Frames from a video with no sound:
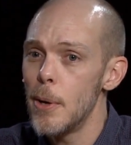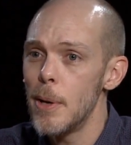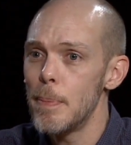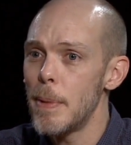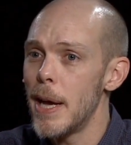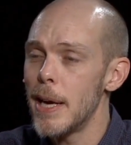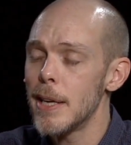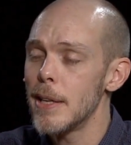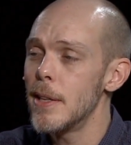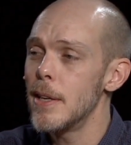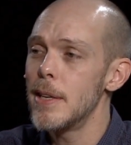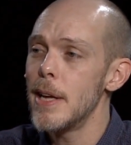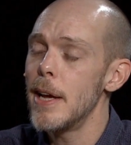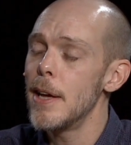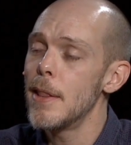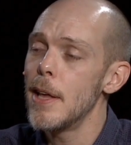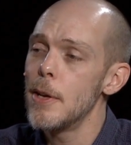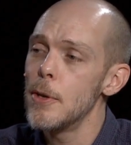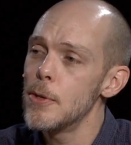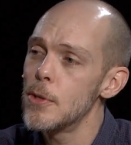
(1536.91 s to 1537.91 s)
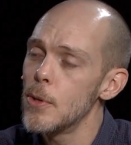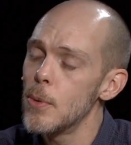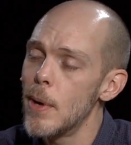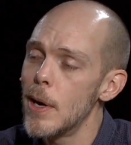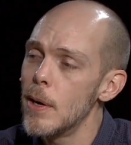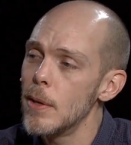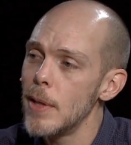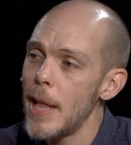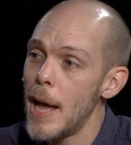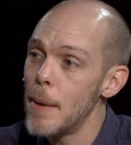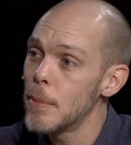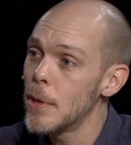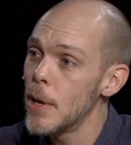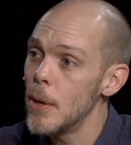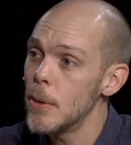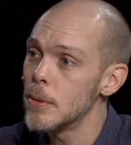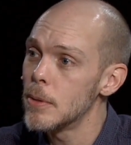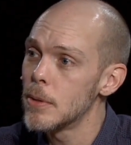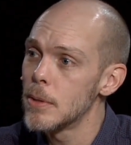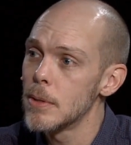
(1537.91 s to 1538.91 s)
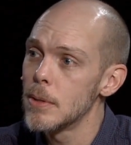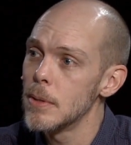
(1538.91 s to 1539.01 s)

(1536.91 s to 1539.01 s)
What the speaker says: back in the day, they used to wear lab coats.